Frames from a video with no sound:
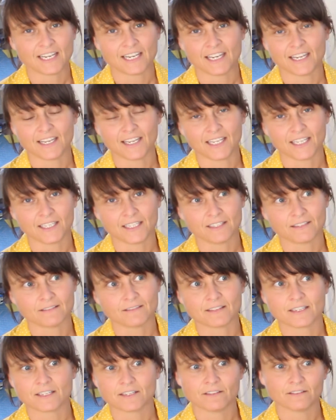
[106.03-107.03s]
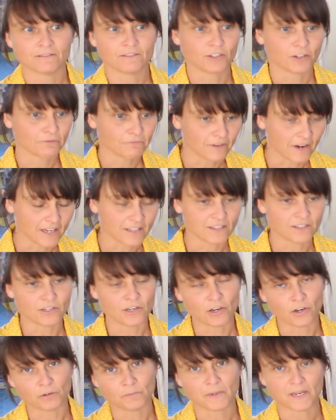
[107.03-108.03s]
and you can find the
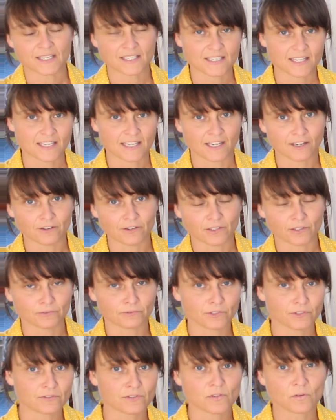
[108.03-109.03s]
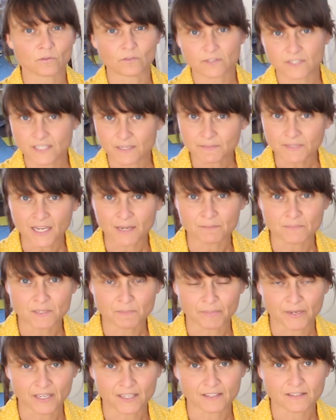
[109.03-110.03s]
node by seeing aerial roots or sometimes
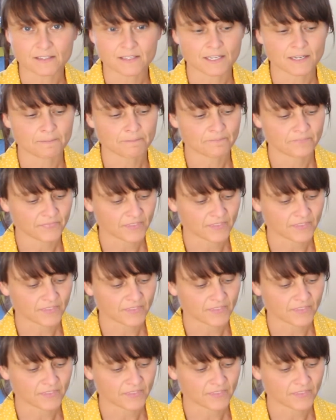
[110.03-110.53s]
buds.